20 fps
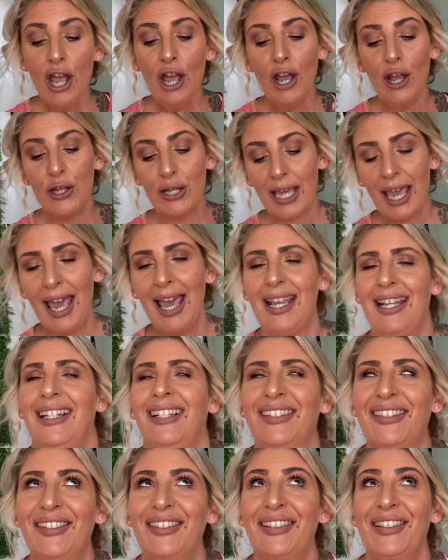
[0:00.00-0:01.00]
Okay.
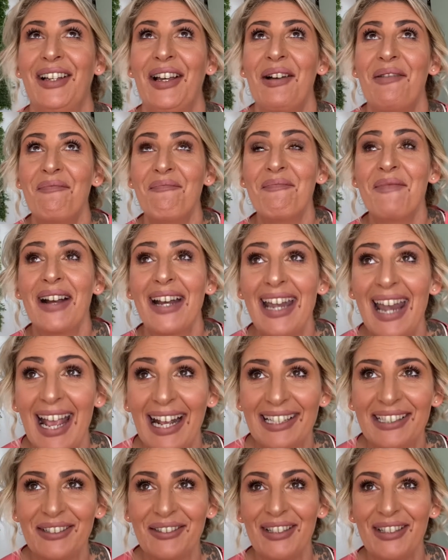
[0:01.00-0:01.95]
My next